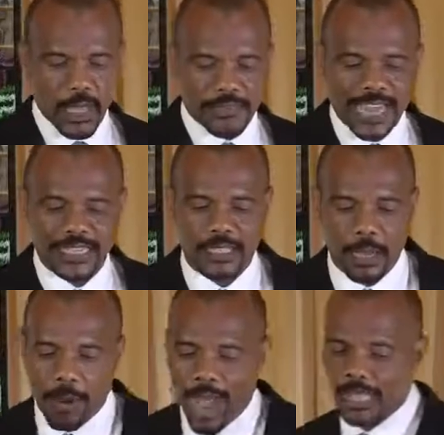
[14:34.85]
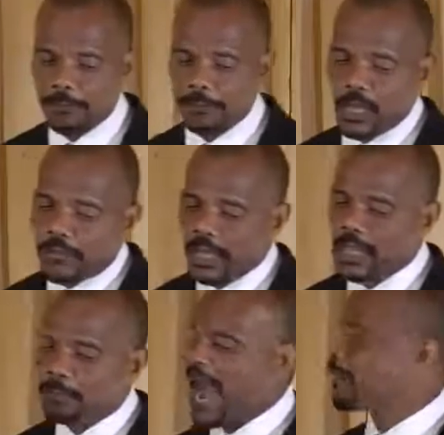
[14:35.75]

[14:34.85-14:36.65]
That is the body. Then the Bible